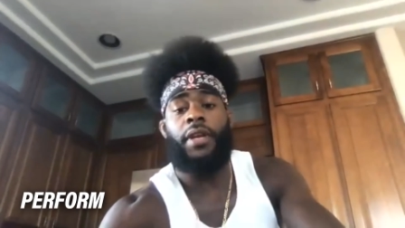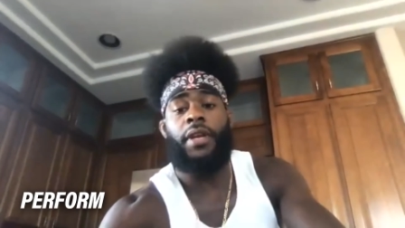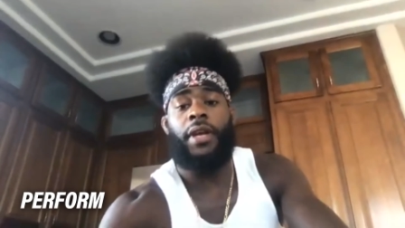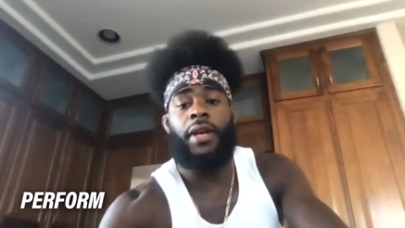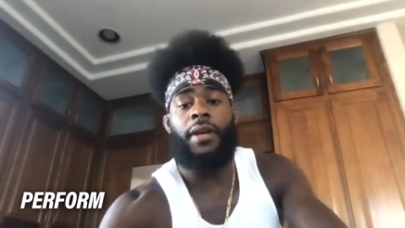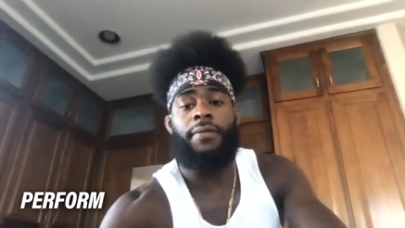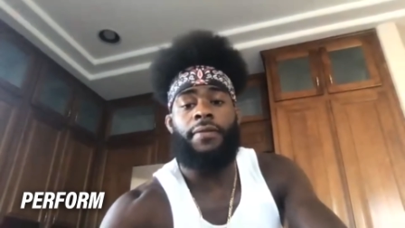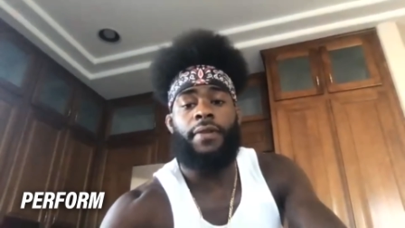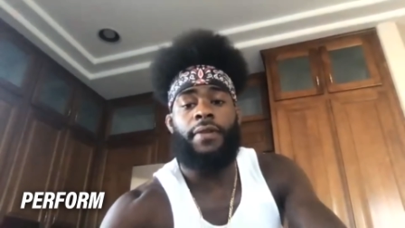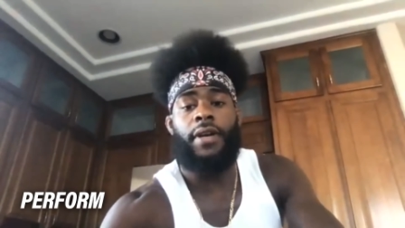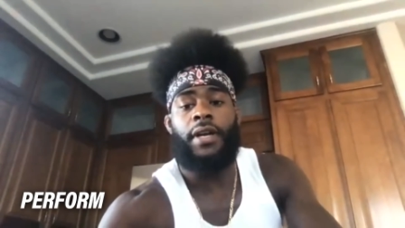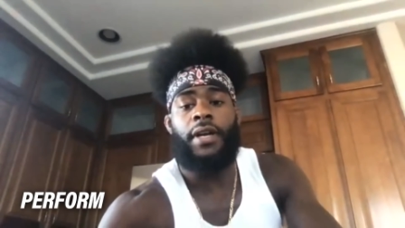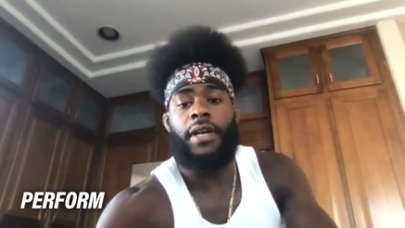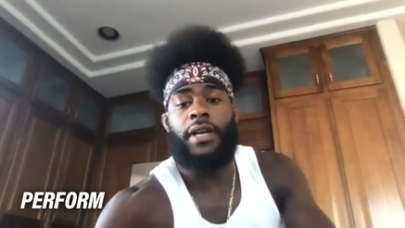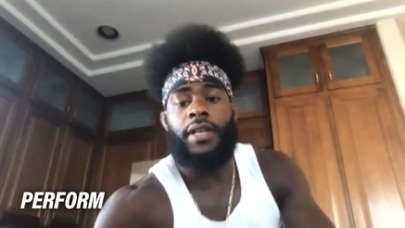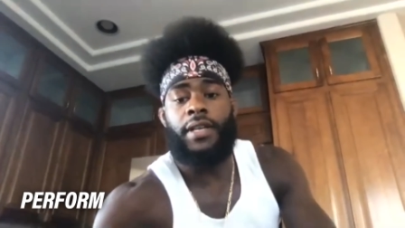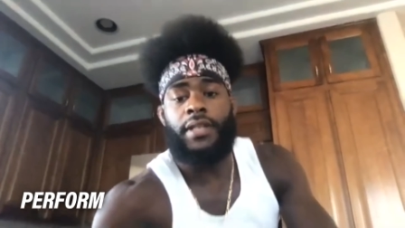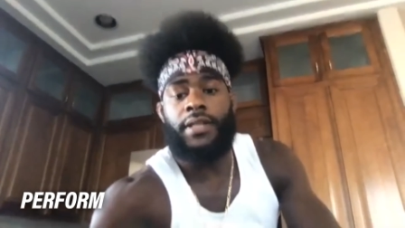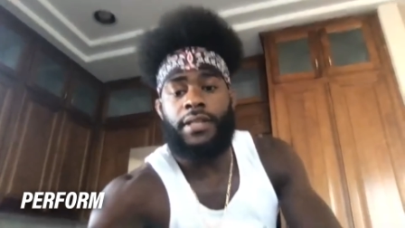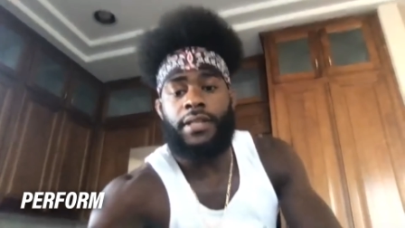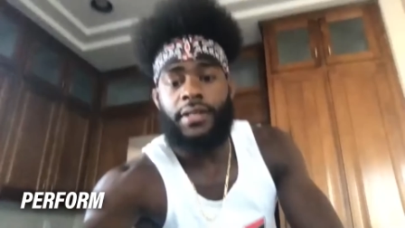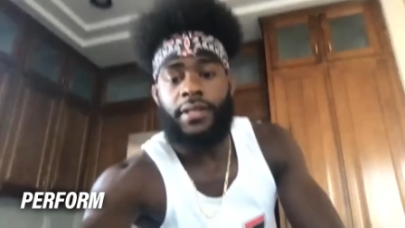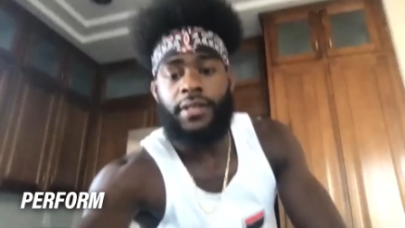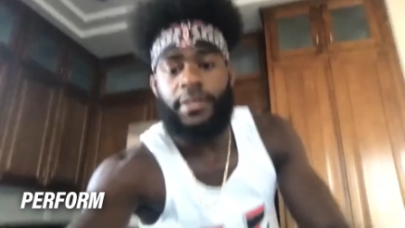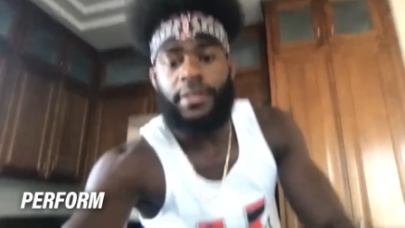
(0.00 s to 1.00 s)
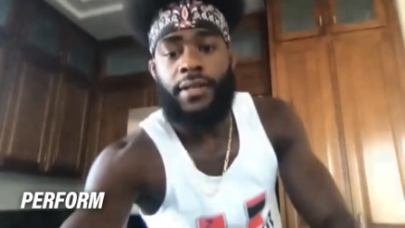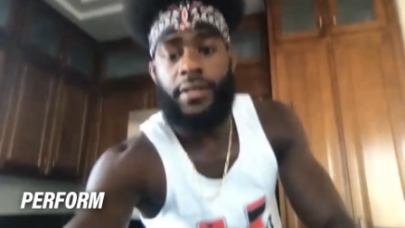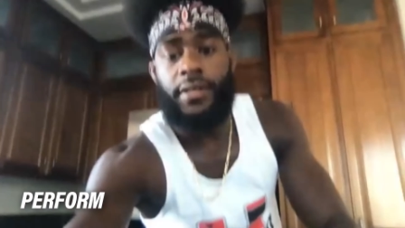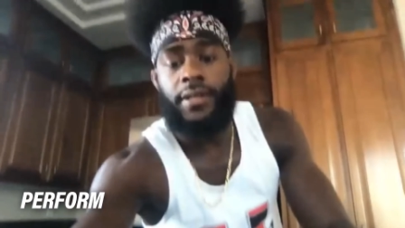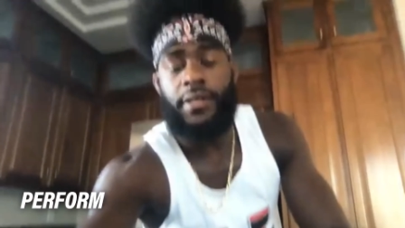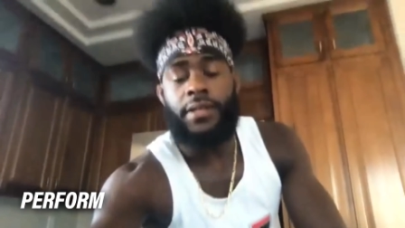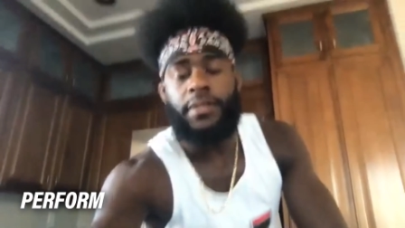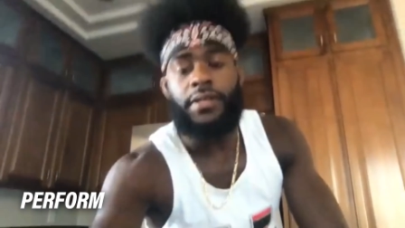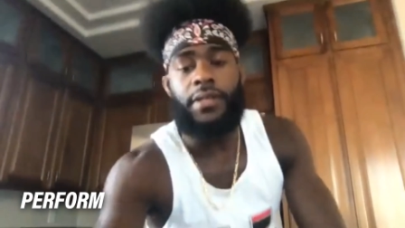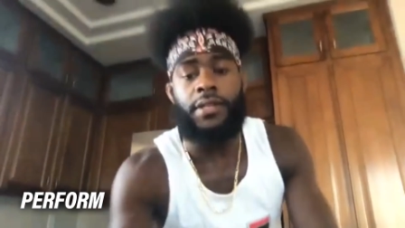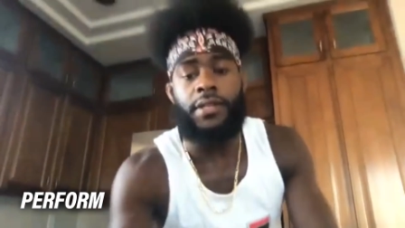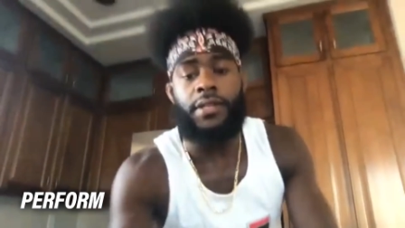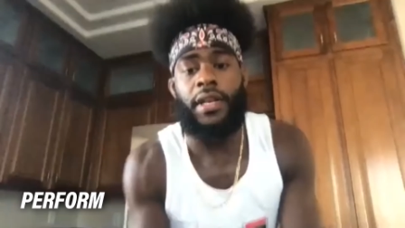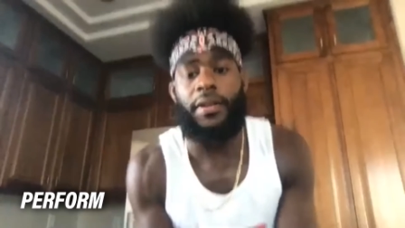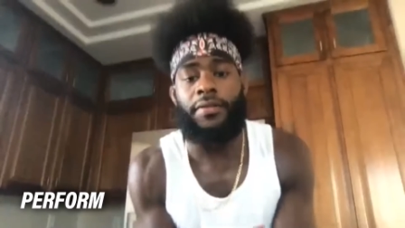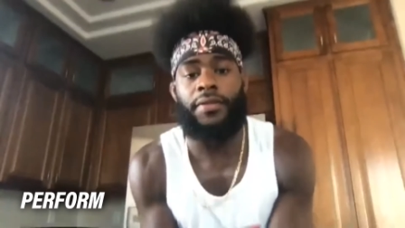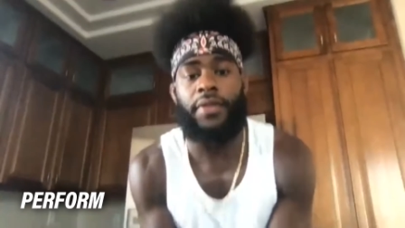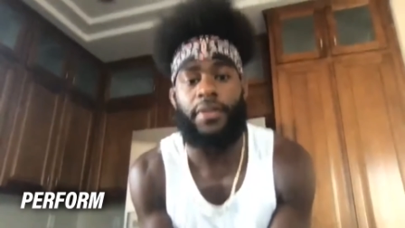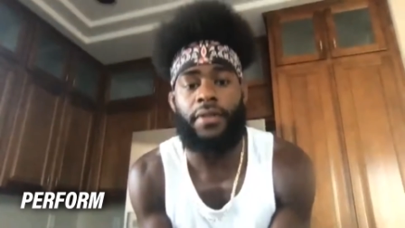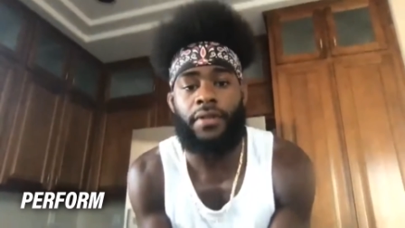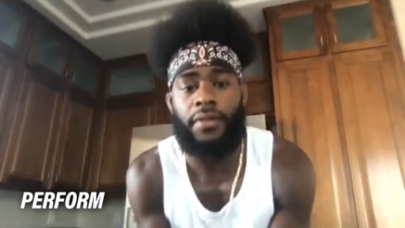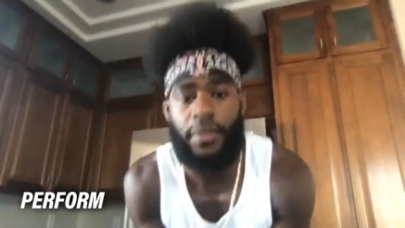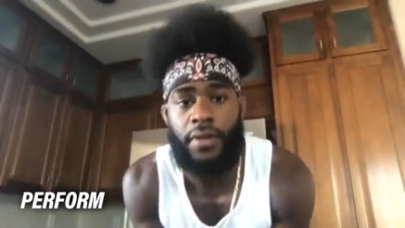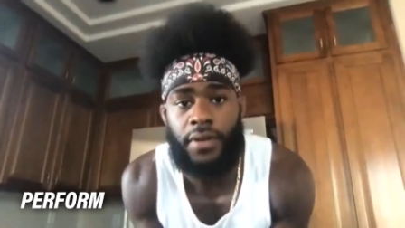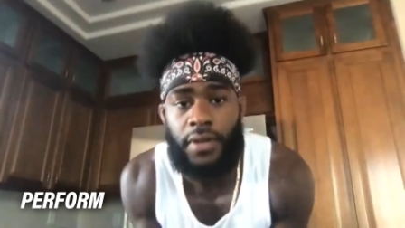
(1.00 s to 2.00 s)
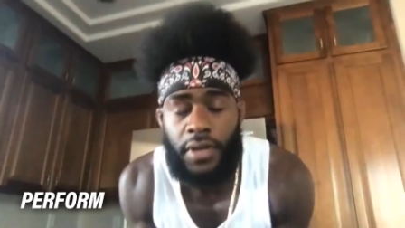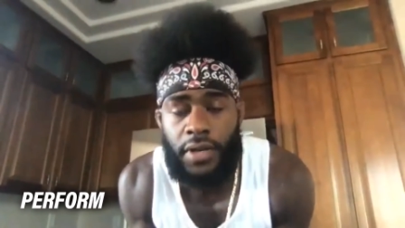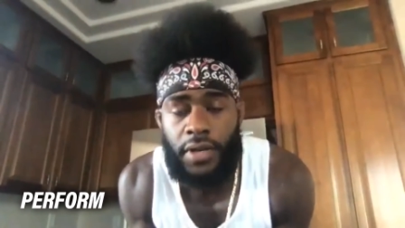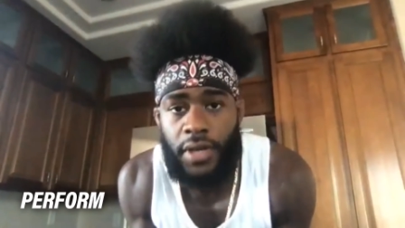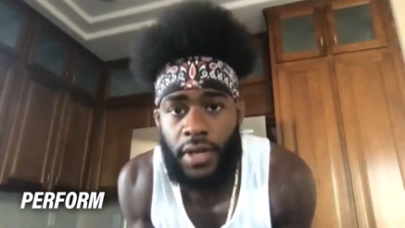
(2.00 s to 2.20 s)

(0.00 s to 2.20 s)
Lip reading: I have 7